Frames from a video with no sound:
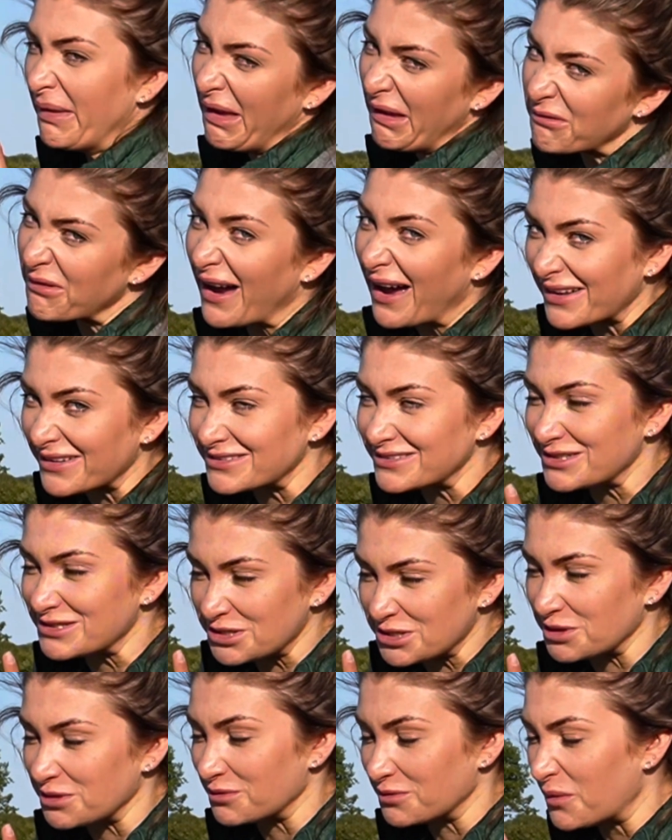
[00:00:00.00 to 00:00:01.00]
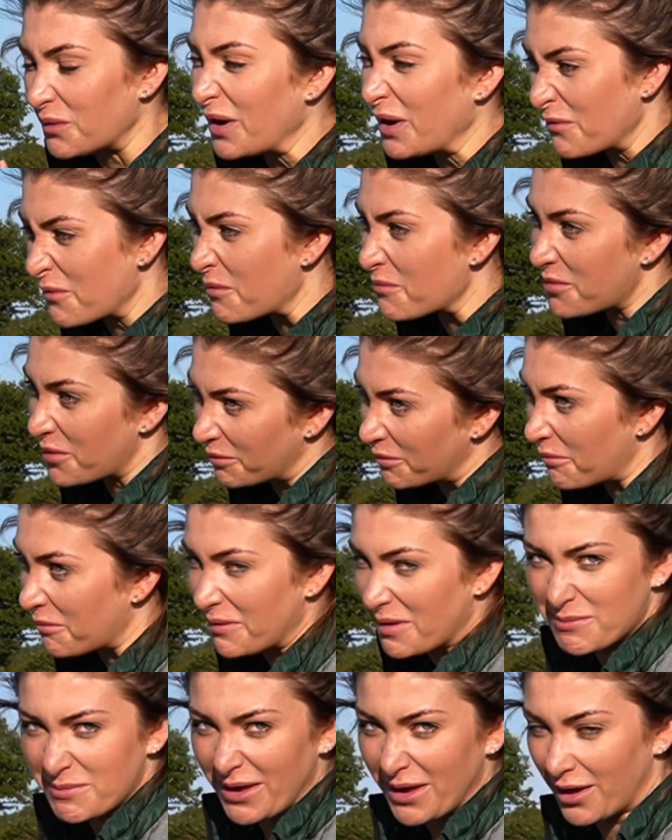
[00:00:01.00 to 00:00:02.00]
if I had to choose one, it would
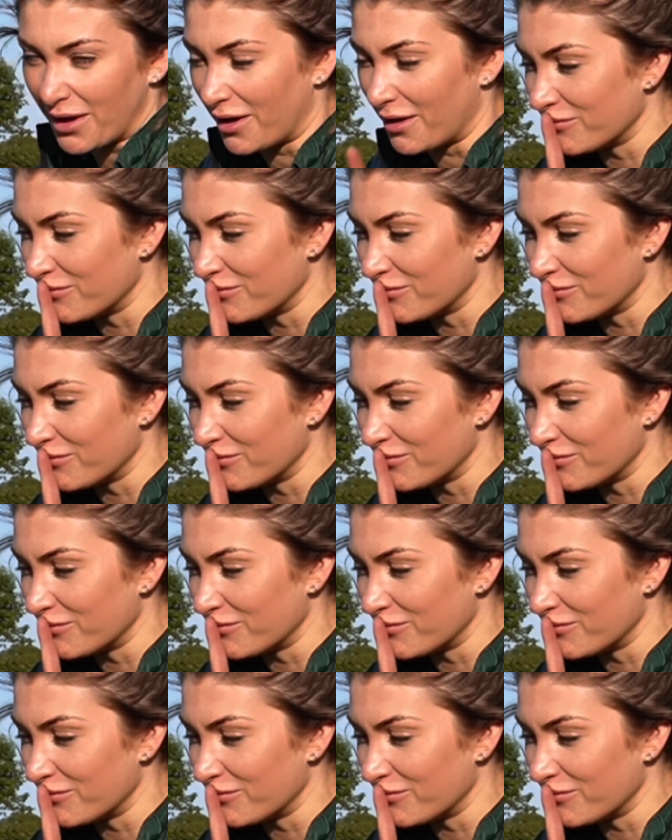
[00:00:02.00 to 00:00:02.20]
probably be her.